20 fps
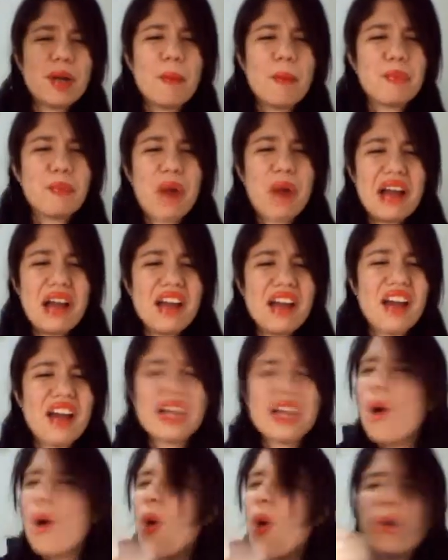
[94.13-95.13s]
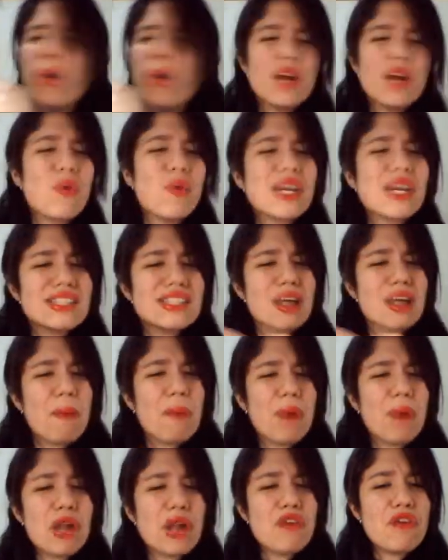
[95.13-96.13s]
an umbrella. Like, what is the
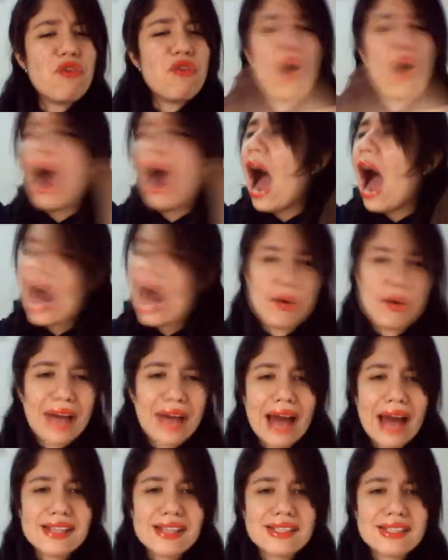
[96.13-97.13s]
umbrella for? I don't get it,